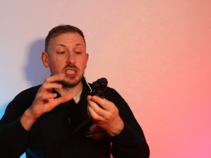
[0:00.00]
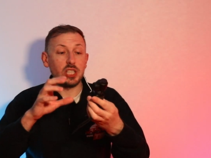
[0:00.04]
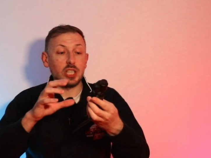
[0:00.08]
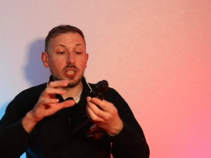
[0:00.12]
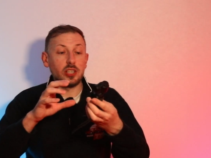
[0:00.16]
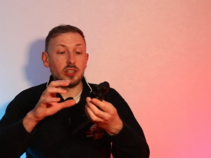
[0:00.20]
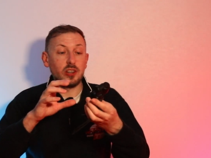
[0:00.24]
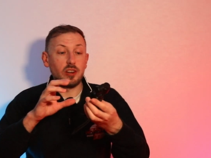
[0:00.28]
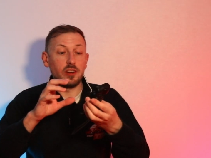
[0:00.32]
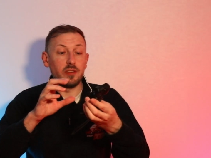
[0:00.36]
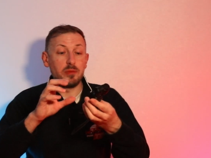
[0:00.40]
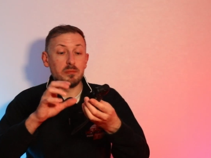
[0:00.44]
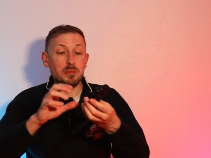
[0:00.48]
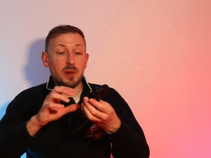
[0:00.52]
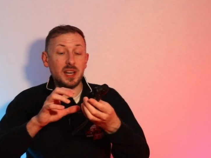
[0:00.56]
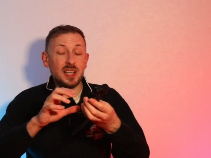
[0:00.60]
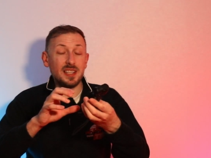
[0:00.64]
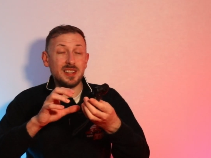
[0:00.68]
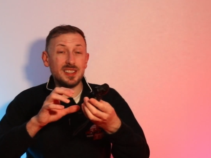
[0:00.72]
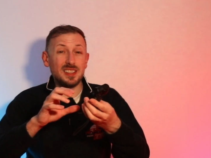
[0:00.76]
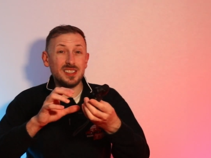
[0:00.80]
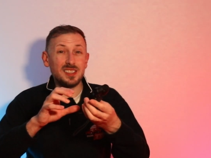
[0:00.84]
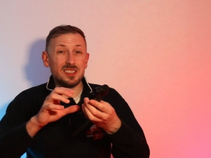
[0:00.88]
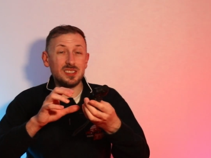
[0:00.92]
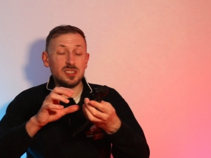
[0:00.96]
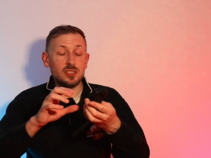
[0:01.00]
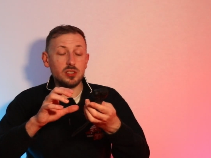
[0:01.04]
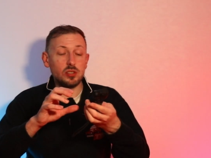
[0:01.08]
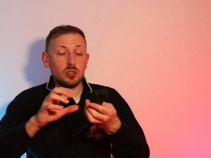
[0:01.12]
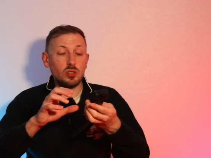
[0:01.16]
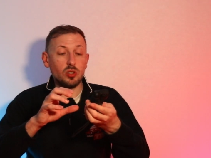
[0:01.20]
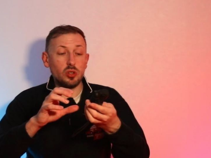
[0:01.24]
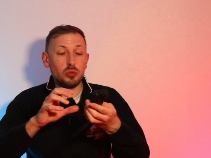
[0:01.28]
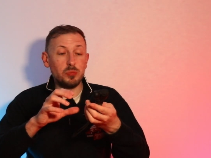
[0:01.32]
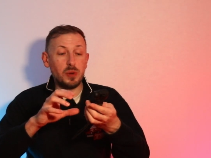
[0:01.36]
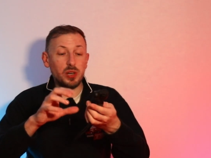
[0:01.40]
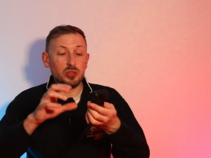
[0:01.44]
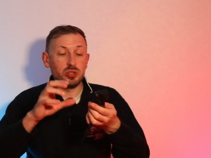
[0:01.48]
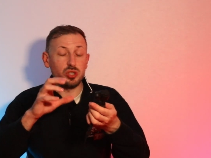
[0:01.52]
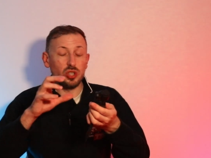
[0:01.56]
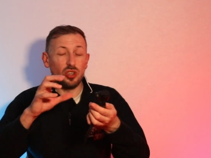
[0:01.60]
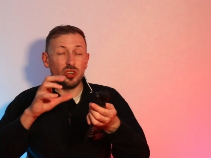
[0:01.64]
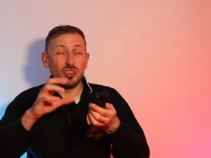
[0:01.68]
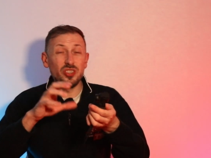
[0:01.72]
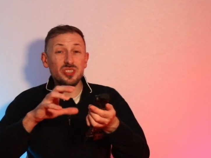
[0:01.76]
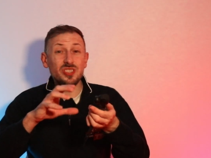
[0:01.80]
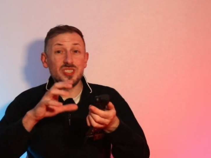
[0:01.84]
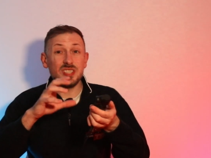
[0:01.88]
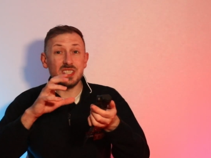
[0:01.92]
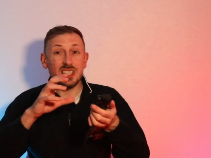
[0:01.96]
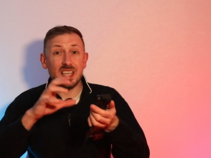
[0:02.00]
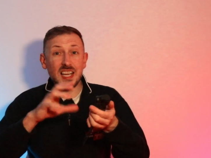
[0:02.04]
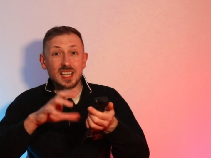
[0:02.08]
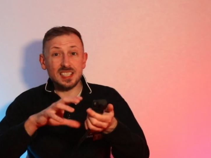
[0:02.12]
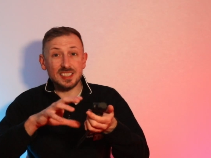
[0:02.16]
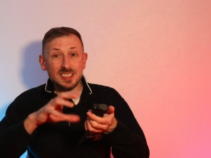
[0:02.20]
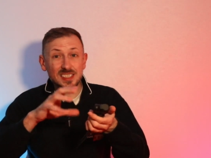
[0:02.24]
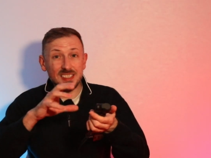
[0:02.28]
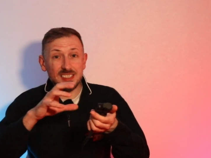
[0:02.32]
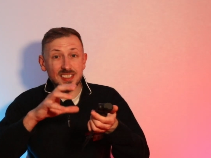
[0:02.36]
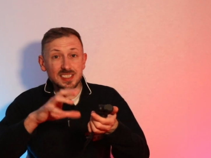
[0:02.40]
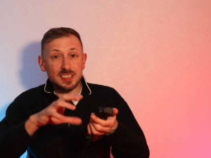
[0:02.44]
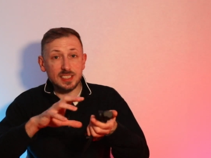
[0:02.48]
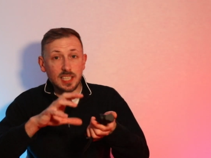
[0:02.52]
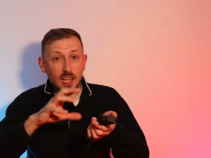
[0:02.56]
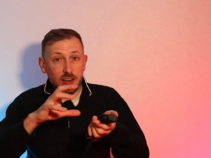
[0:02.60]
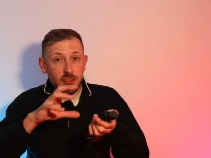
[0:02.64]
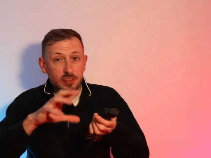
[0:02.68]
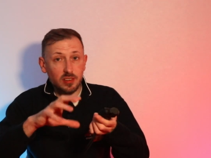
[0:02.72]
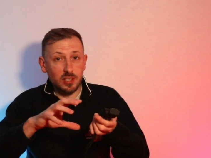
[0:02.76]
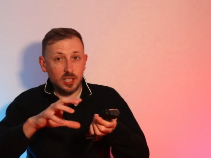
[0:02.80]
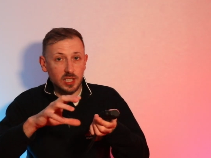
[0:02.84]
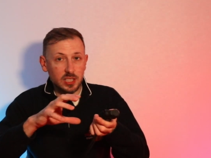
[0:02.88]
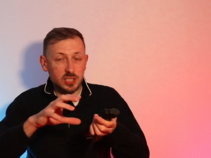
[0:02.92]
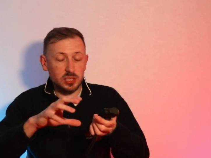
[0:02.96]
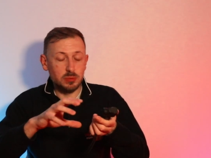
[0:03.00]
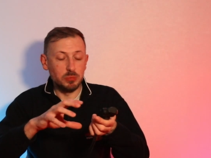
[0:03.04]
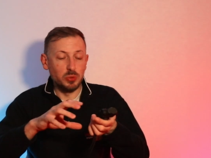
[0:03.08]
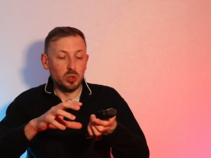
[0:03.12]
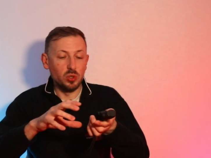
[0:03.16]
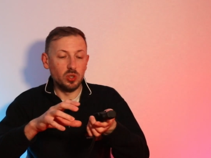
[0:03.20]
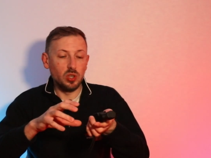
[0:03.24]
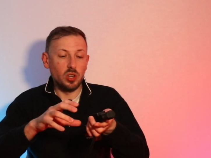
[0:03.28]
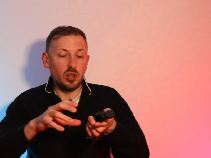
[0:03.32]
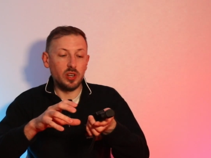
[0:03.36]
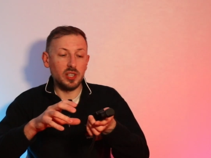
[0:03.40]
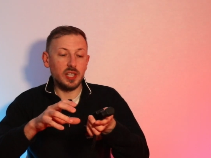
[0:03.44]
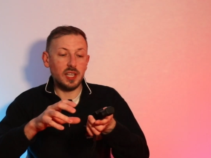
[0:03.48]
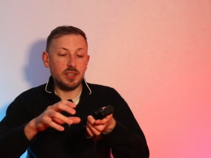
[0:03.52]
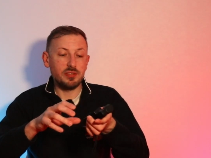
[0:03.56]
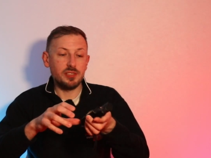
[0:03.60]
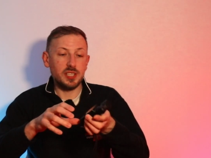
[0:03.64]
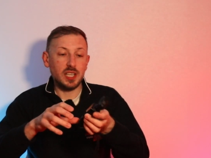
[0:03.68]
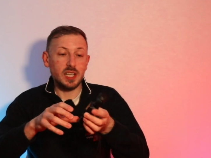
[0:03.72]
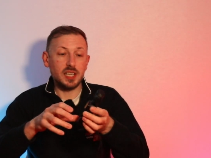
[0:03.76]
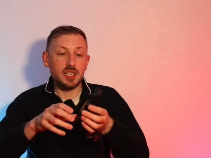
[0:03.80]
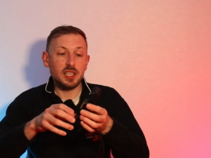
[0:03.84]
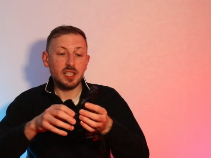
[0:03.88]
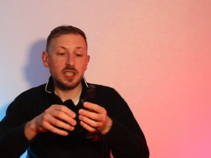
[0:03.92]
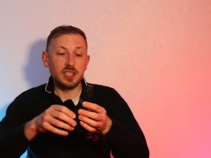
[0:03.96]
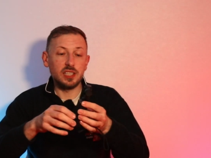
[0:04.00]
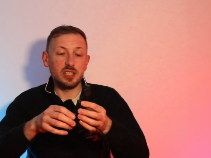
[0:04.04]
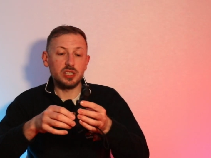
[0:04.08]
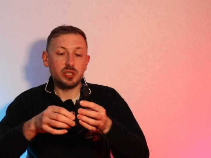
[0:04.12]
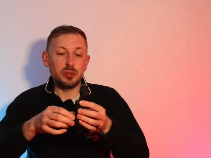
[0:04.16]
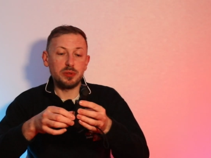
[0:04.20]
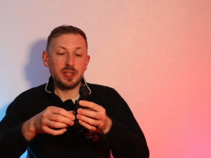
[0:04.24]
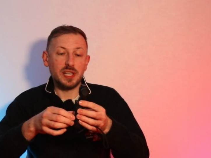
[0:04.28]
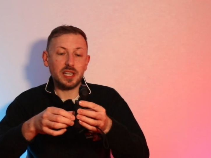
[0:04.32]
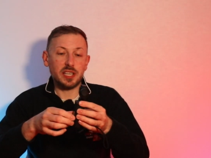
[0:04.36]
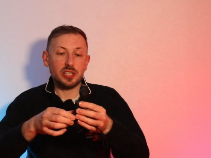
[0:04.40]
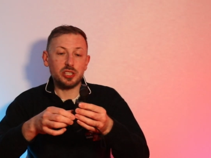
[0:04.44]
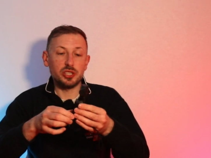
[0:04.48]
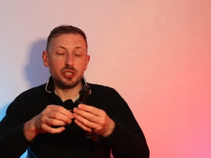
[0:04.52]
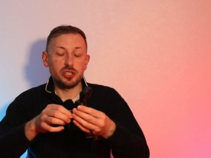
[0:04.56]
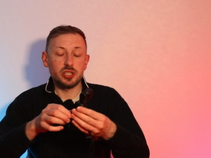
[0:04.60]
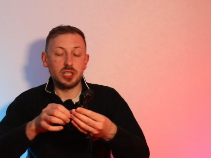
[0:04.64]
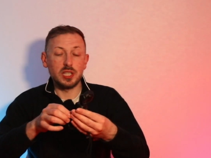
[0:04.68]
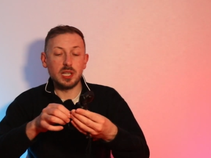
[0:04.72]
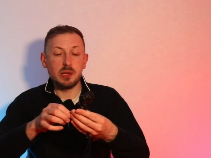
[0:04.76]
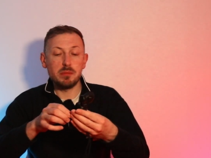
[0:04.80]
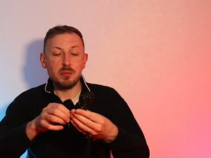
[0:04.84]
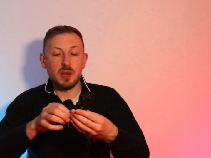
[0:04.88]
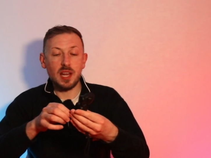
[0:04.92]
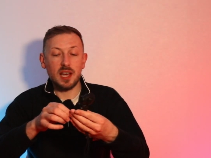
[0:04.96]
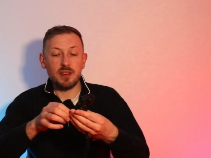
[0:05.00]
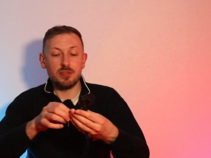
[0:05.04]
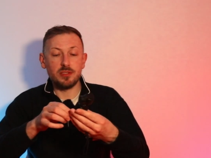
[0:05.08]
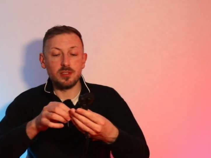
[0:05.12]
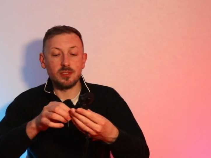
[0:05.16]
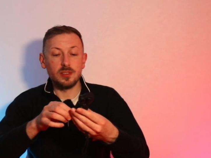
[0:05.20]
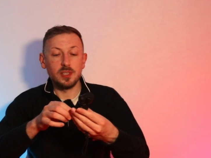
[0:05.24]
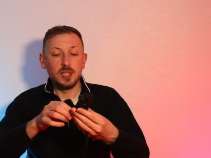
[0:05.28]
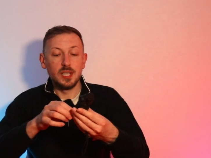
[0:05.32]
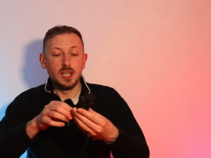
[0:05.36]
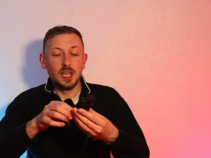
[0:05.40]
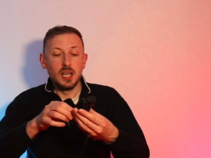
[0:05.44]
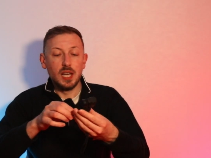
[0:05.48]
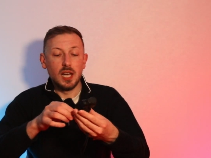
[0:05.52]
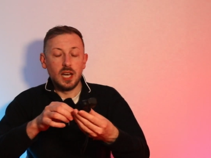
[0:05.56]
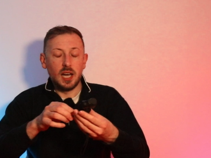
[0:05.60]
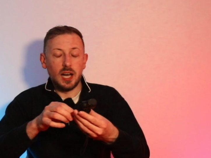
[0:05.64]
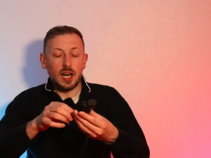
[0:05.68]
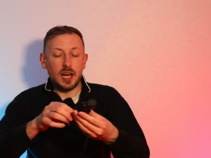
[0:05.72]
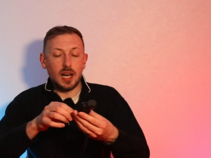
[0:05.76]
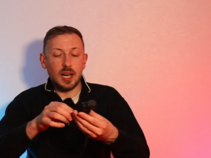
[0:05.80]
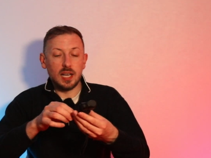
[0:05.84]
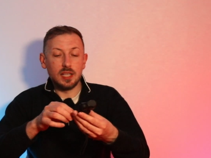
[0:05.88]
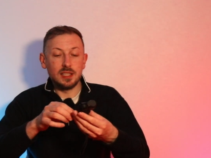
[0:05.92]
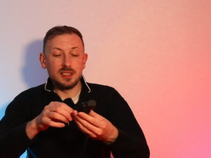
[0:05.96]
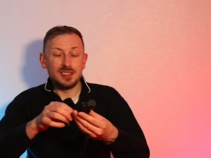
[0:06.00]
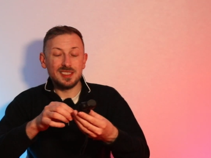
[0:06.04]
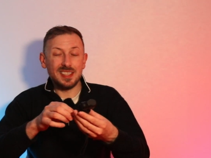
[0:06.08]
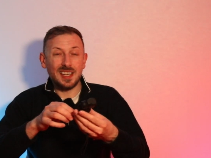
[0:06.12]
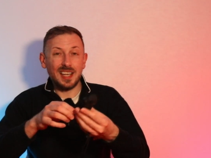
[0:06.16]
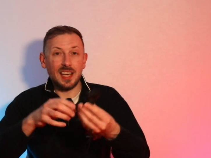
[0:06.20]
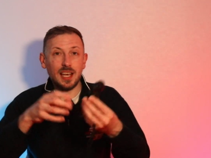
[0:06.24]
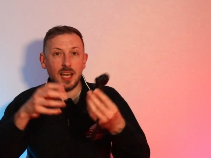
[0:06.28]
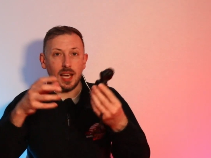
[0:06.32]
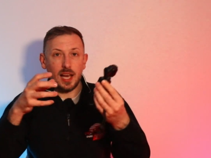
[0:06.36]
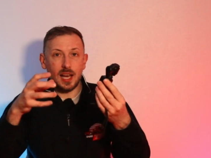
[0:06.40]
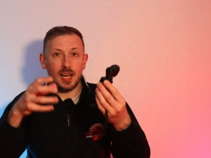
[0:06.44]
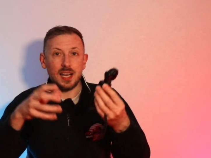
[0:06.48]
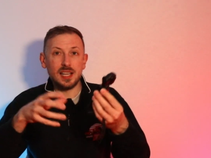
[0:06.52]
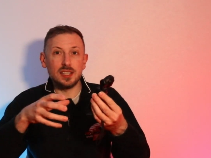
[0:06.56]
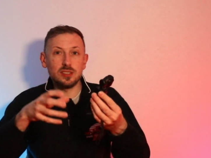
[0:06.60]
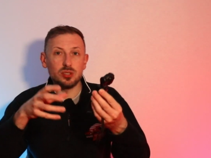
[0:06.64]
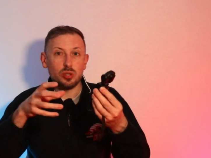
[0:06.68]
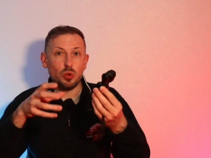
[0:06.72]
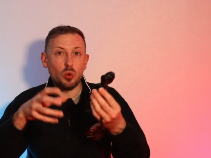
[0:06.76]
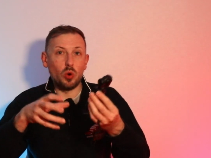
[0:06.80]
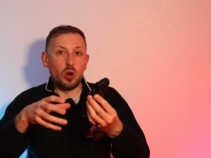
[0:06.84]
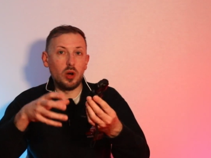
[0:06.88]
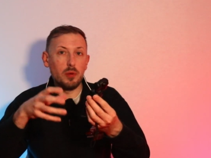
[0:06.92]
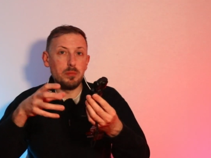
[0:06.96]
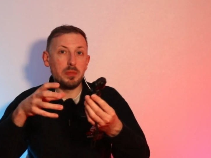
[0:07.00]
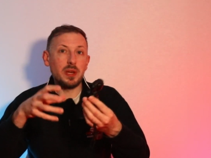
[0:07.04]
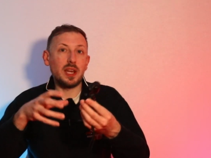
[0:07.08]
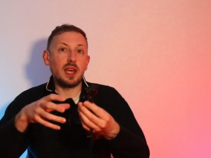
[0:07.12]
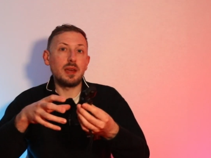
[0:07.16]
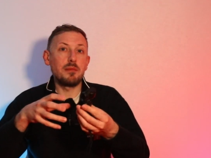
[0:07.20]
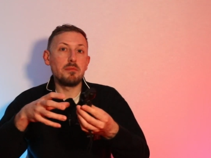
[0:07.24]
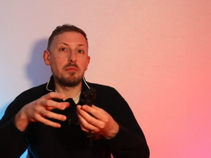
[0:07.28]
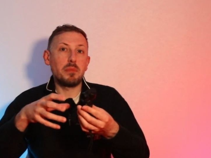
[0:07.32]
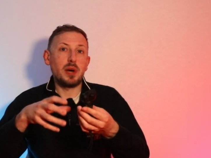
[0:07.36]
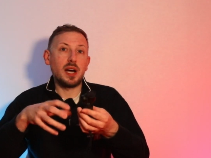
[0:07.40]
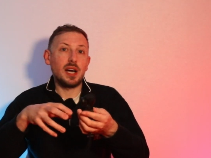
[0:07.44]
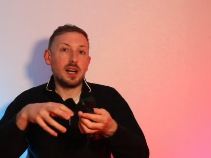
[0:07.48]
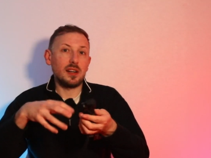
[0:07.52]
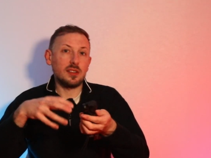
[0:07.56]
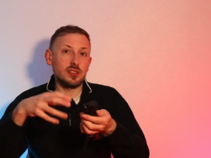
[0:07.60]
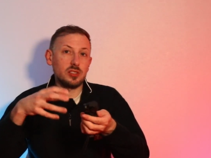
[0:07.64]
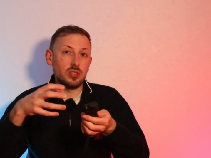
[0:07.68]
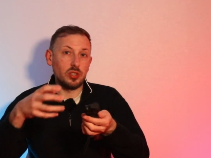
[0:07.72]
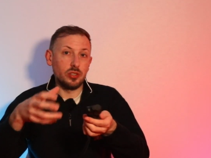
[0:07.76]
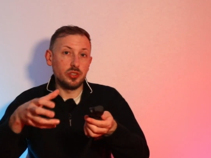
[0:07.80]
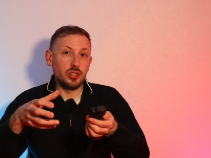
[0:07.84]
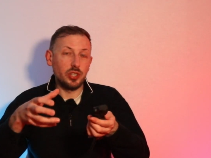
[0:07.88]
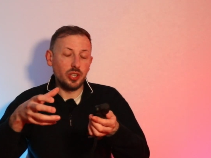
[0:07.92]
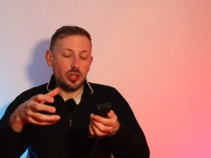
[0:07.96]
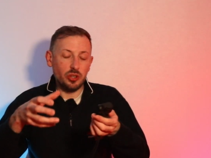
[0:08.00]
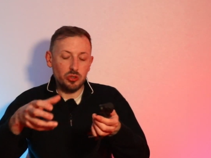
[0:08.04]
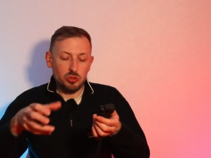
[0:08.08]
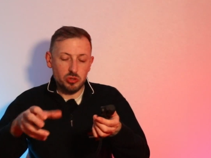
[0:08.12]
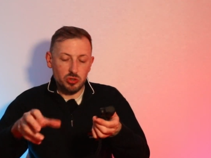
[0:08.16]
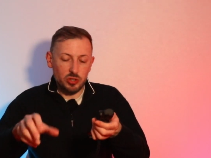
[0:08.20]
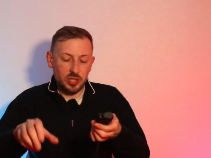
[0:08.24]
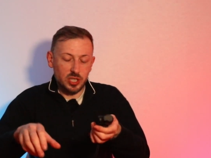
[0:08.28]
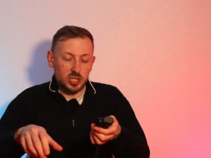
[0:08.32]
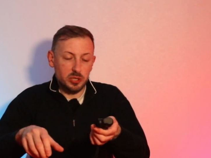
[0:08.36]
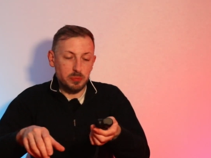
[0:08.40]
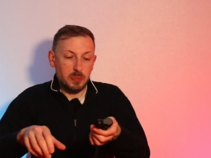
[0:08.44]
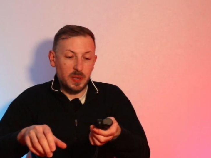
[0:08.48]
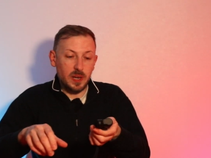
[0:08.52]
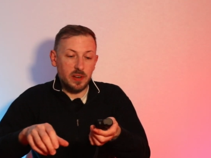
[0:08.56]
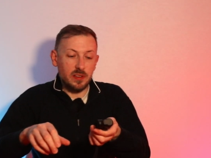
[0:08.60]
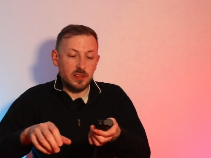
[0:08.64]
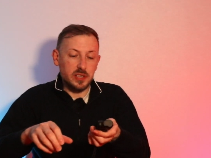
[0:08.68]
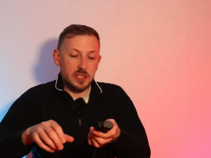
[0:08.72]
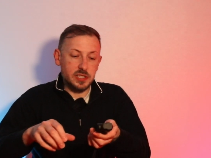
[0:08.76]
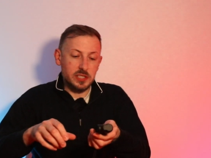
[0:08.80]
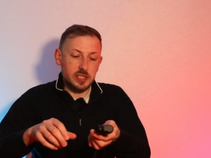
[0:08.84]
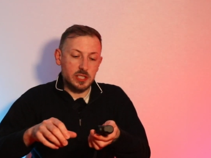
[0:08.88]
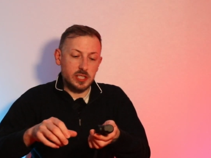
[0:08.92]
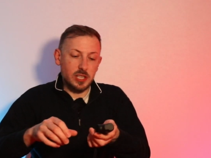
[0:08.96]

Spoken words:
have made this almost unnecessarily small, like they've taken it to an extreme level, and it has quite a big impact on the user experience.